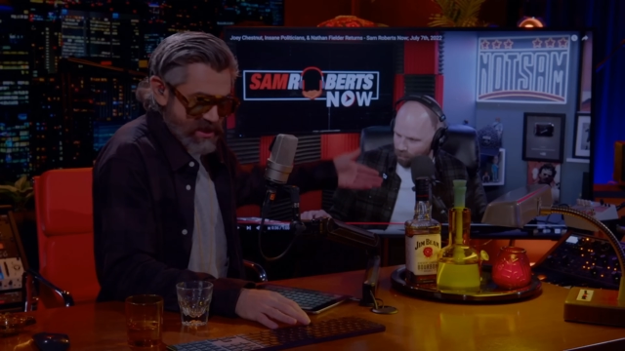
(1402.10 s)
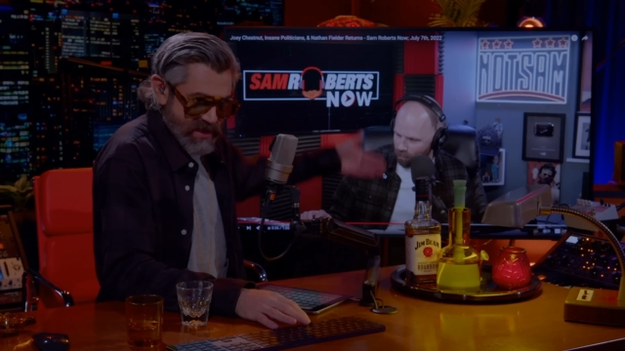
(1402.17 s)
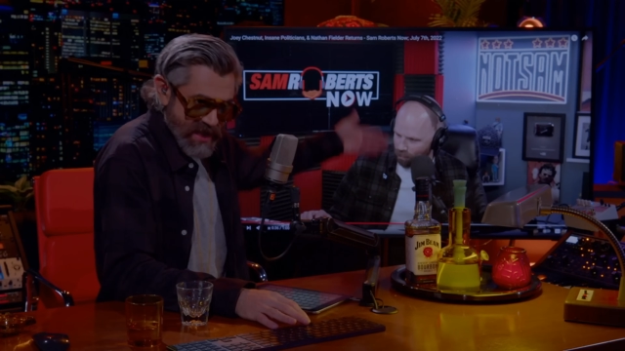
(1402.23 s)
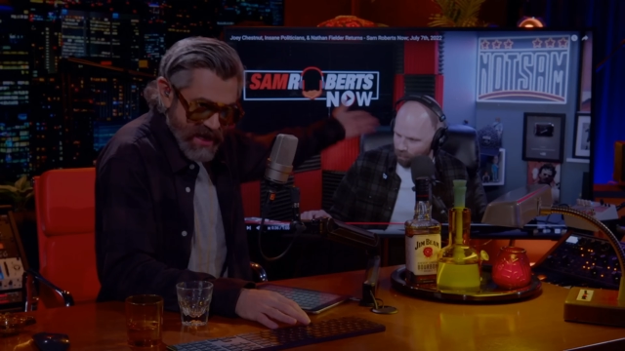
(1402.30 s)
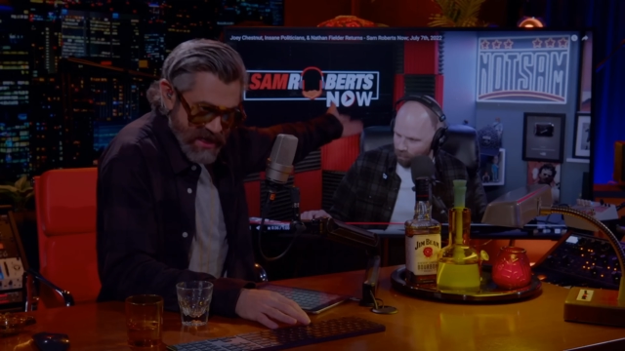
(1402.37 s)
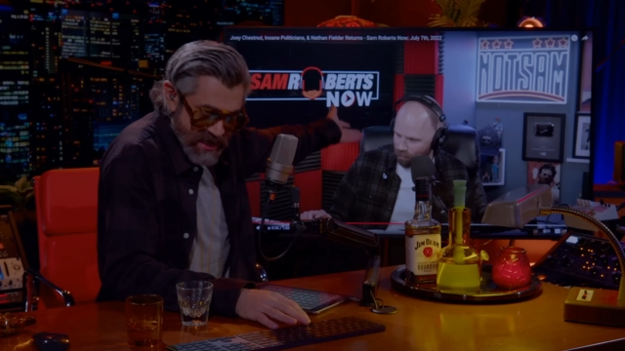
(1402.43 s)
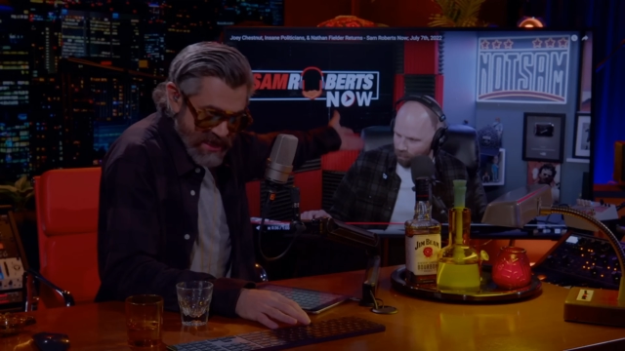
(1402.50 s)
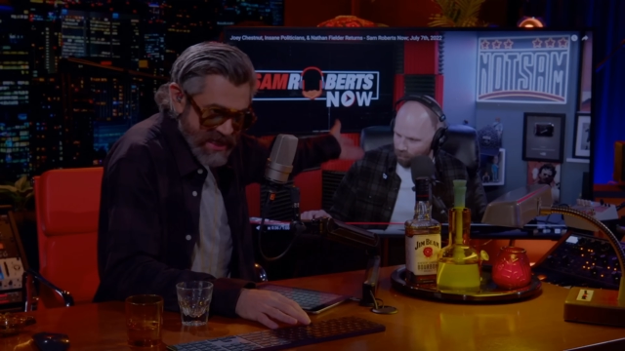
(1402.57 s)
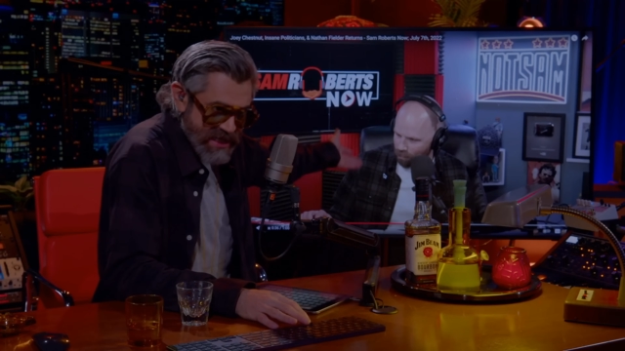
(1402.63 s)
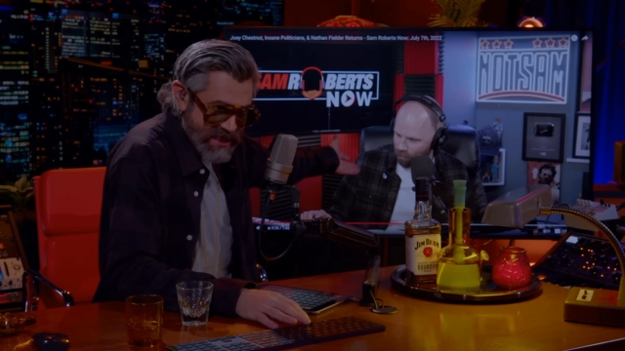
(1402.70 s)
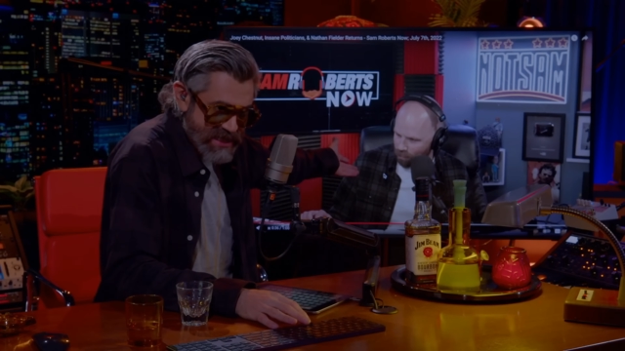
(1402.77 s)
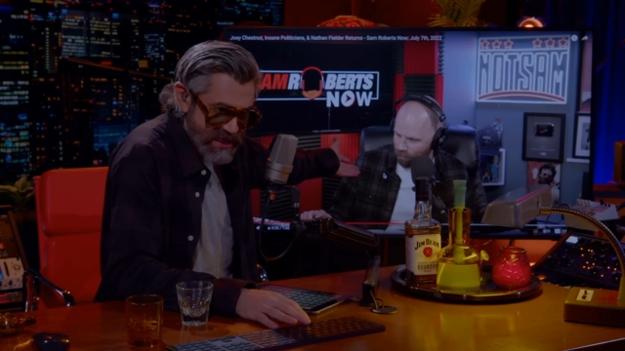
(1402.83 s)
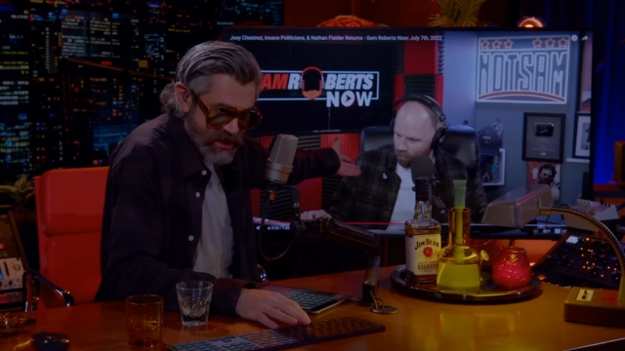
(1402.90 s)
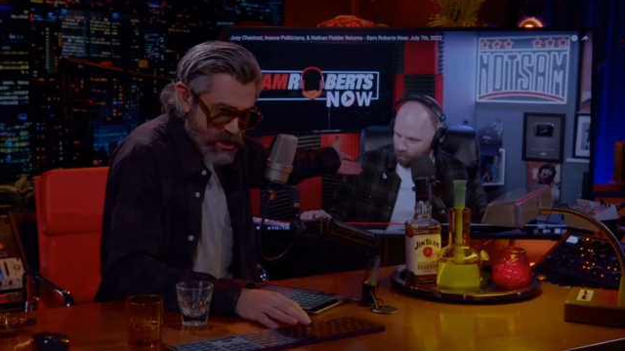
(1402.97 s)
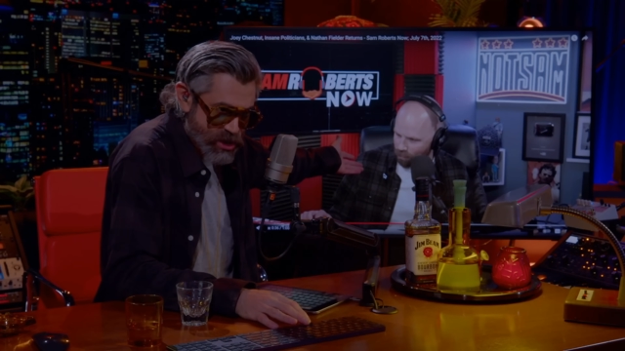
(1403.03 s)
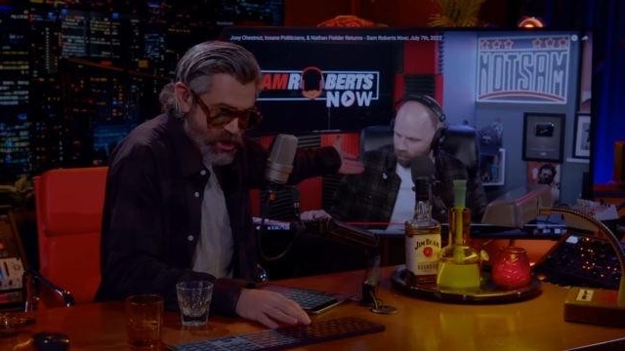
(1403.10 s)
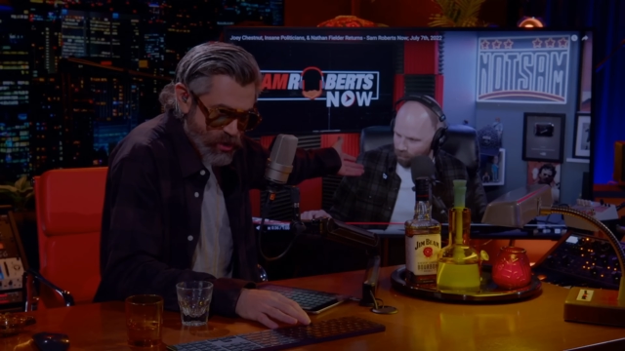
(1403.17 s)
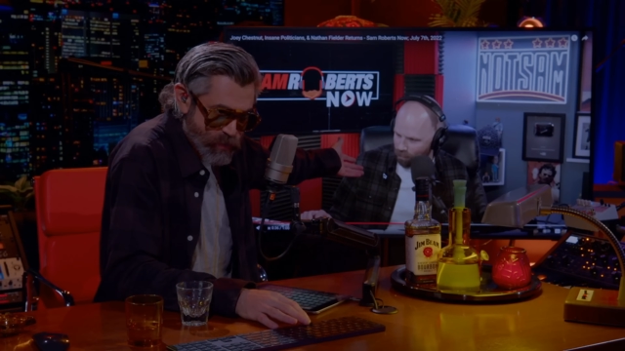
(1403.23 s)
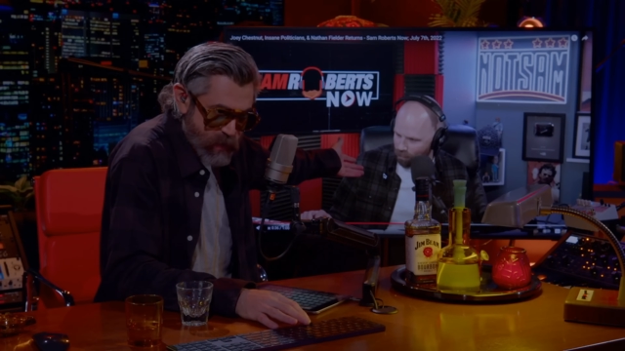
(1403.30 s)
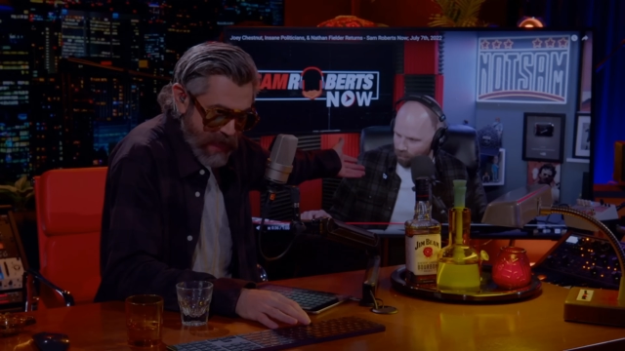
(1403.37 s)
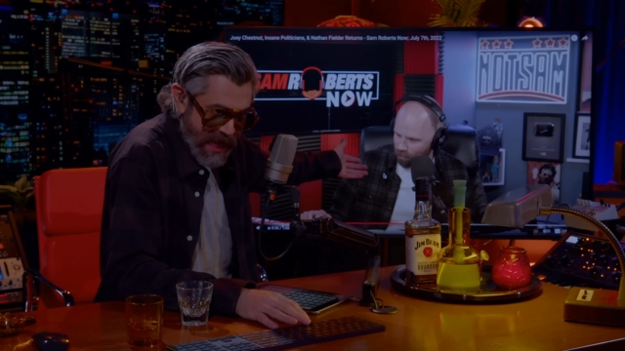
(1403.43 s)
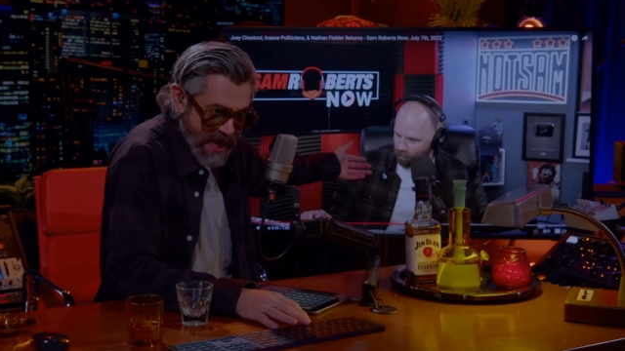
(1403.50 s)
they need to see the
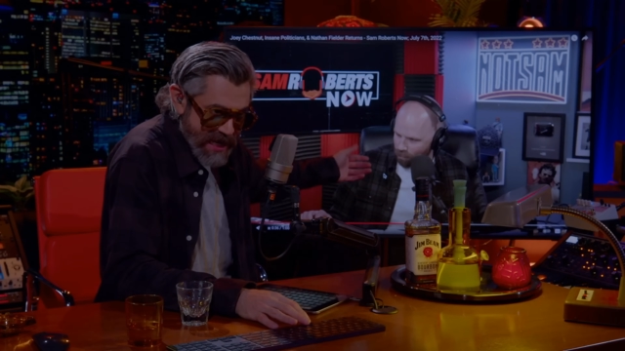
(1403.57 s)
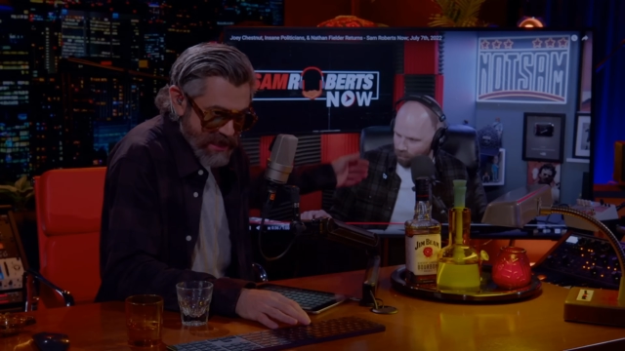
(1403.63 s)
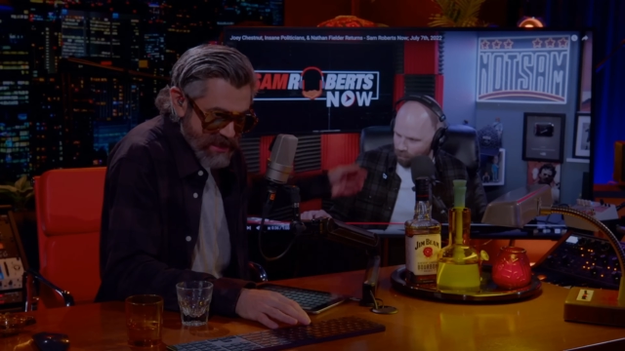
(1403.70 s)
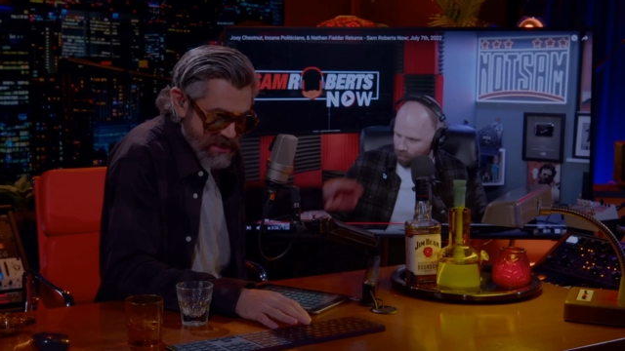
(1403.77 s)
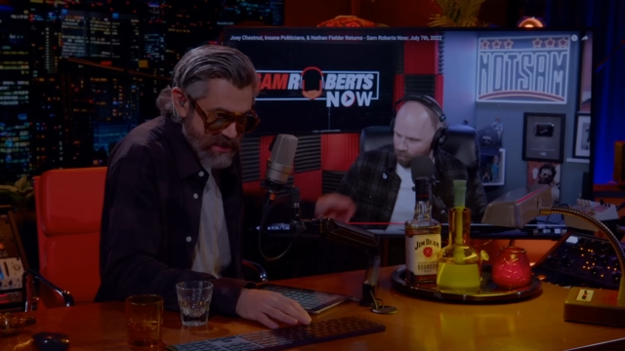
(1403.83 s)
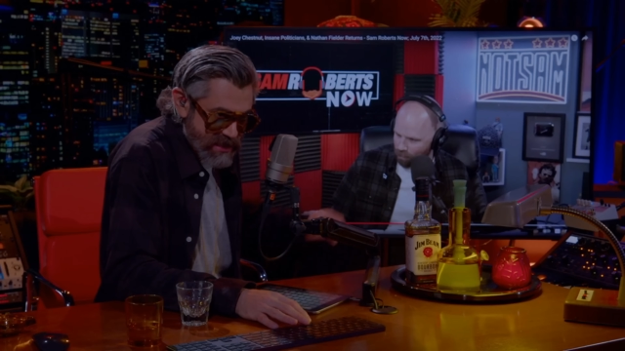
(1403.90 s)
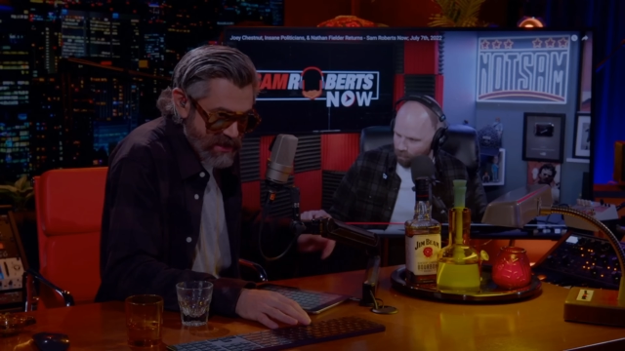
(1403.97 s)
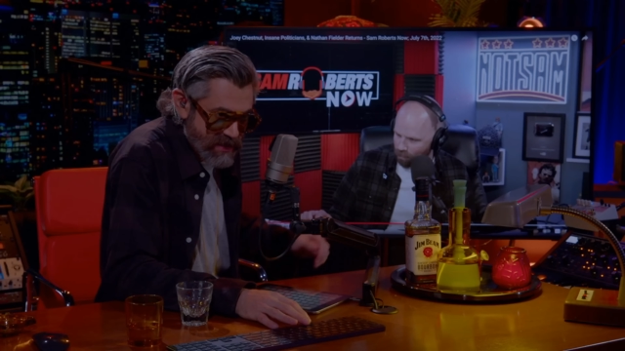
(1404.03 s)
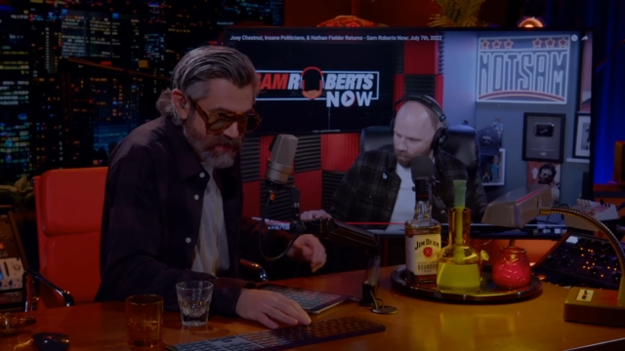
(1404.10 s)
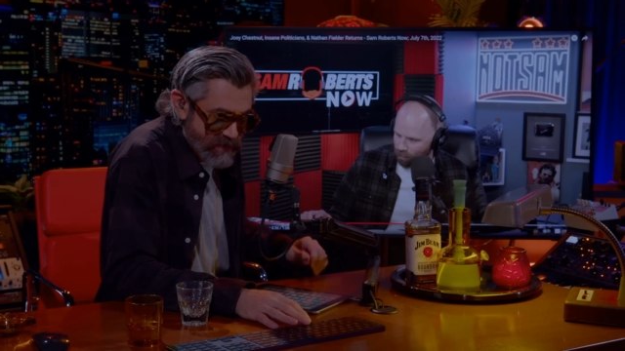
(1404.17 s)
new place.